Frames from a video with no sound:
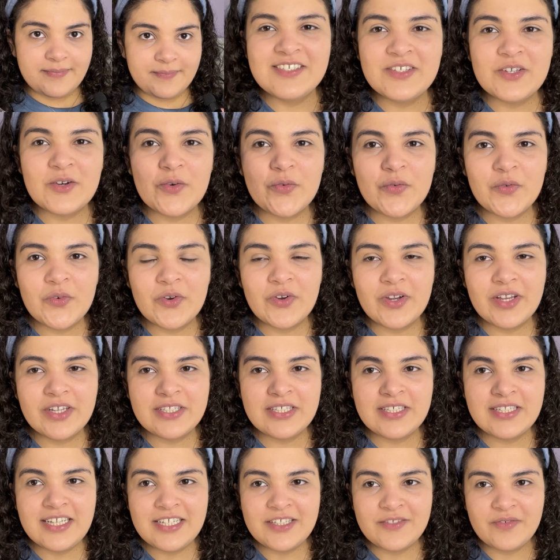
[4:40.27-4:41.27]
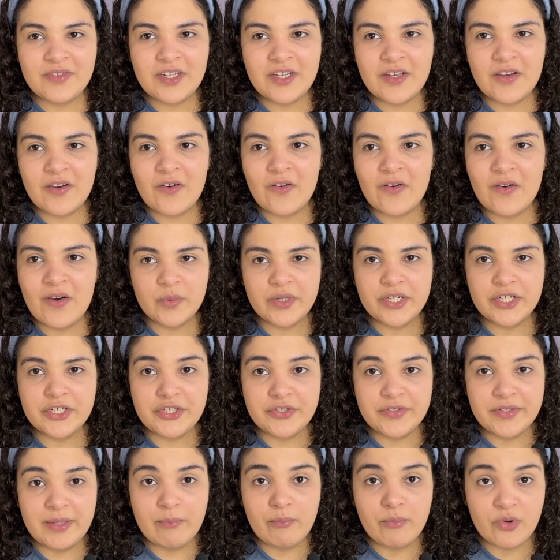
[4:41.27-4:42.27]
So for today's video, we are
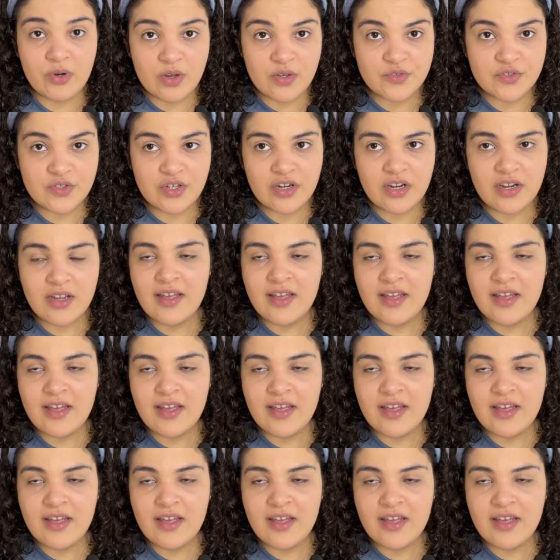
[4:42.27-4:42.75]
doing bronzer.